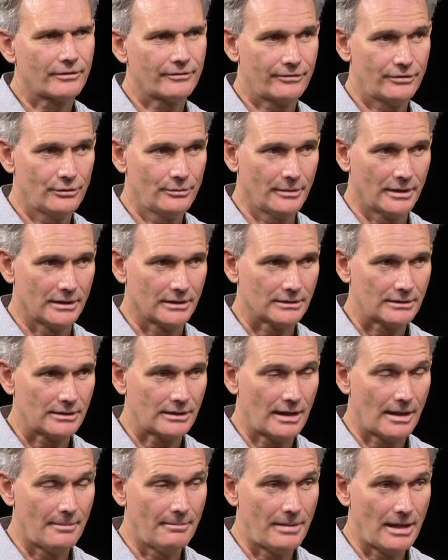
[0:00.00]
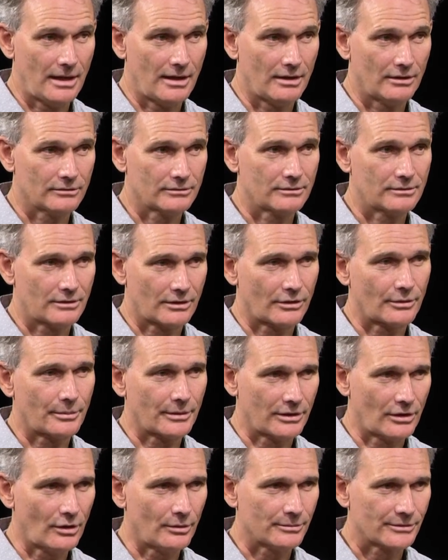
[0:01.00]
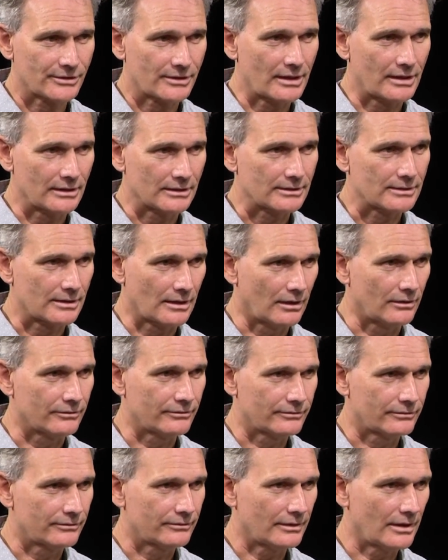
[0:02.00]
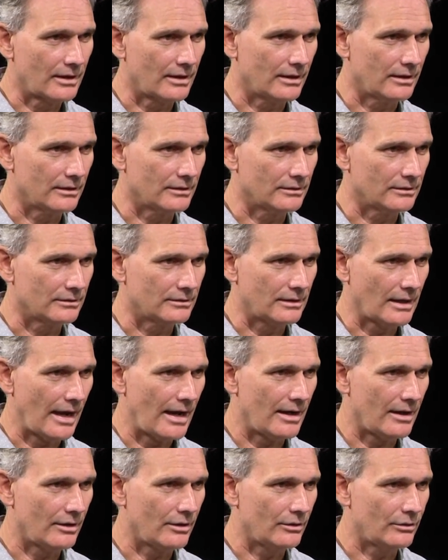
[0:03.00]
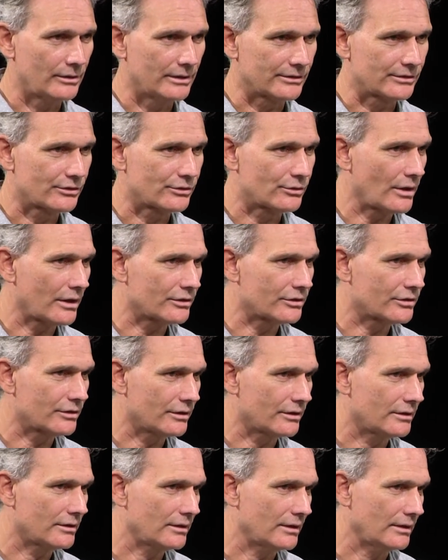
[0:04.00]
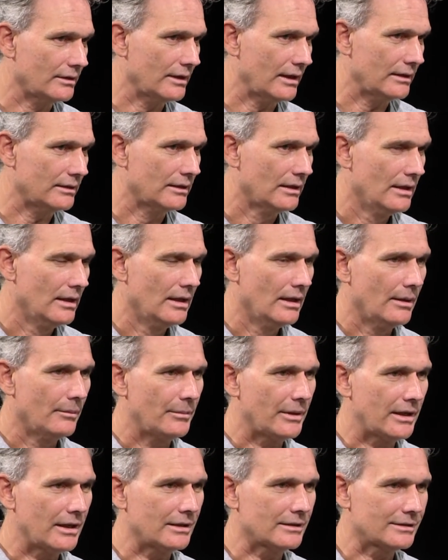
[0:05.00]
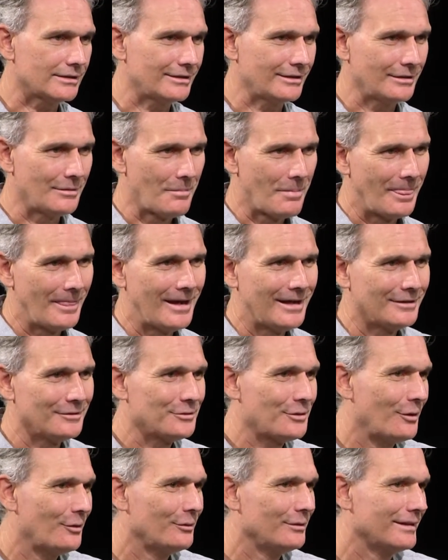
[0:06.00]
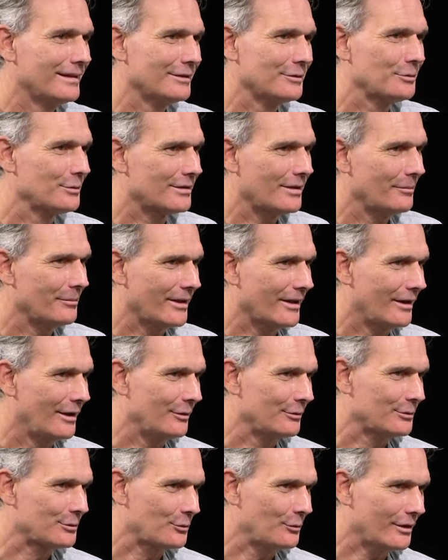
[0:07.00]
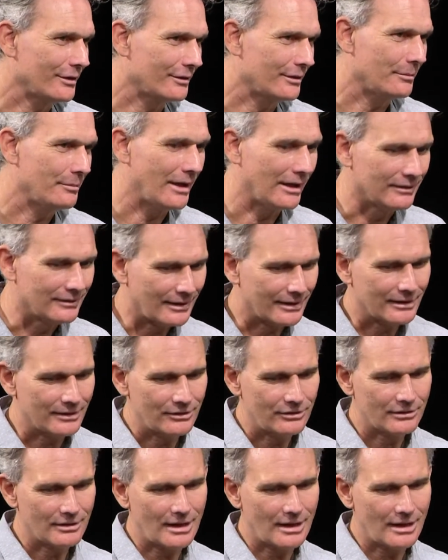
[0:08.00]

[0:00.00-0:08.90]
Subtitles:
a few minutes about the Urban Homestead itself and how it's structured, and then, so this was something I always wondered about. Like, you